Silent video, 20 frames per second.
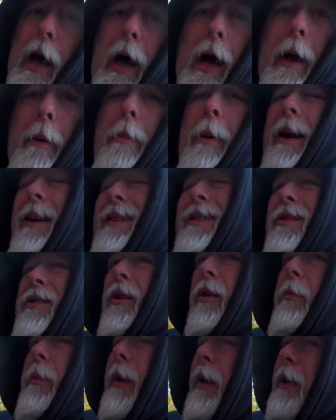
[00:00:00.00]
I buy
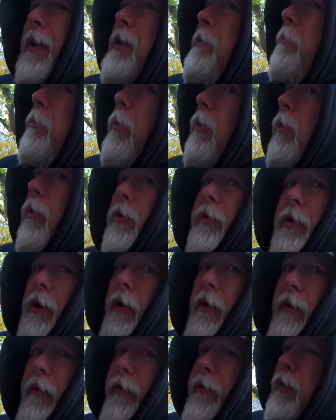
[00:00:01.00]
so many spools
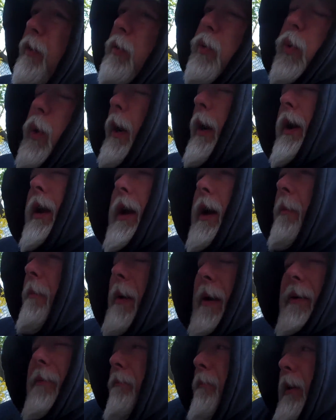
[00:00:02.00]
of 20. I
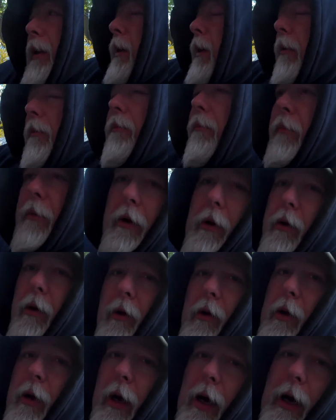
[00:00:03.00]
might, I
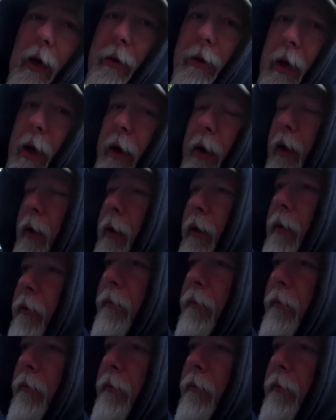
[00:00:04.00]
was like,